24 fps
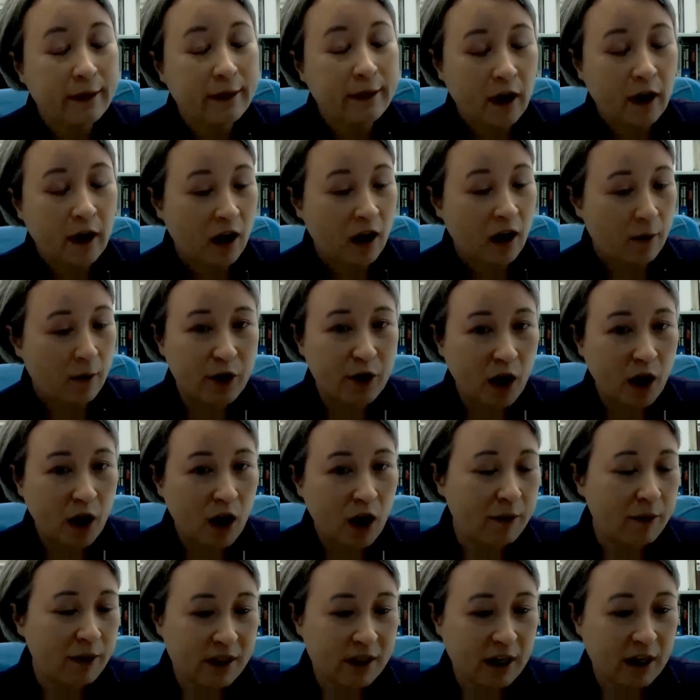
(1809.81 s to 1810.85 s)
They're the most
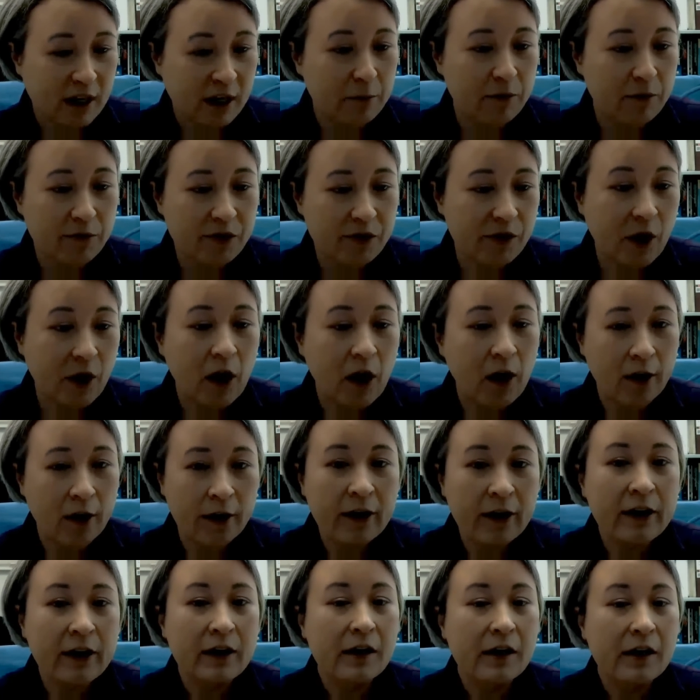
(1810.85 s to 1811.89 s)
common type of star
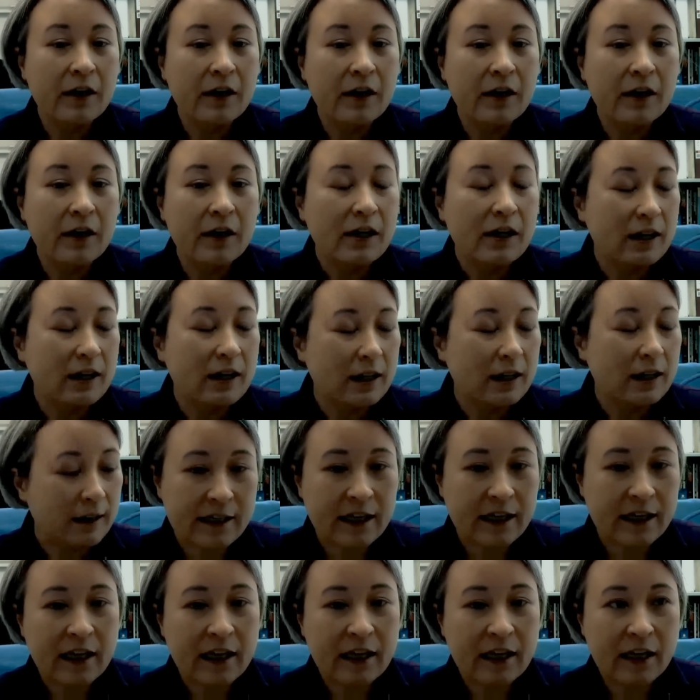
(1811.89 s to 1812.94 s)
in the galaxy,